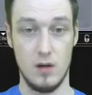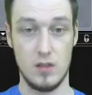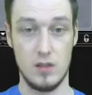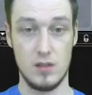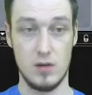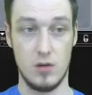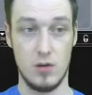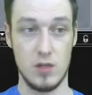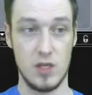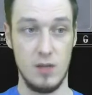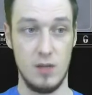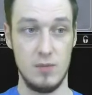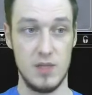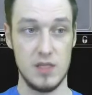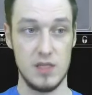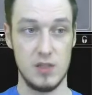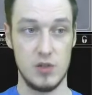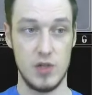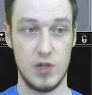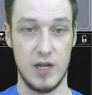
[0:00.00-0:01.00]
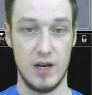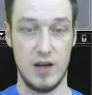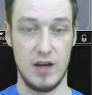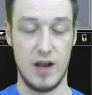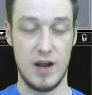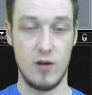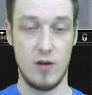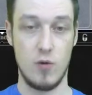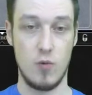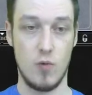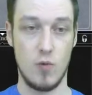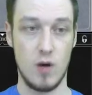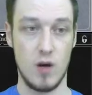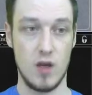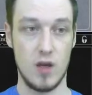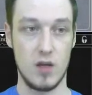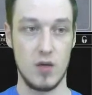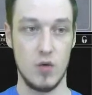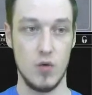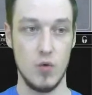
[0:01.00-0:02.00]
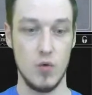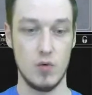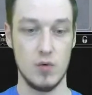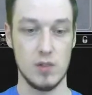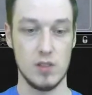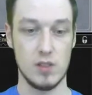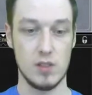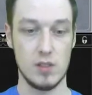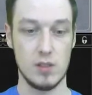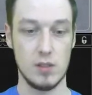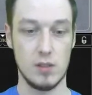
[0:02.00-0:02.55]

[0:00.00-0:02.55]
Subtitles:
holding up Disenchant, I don't want to use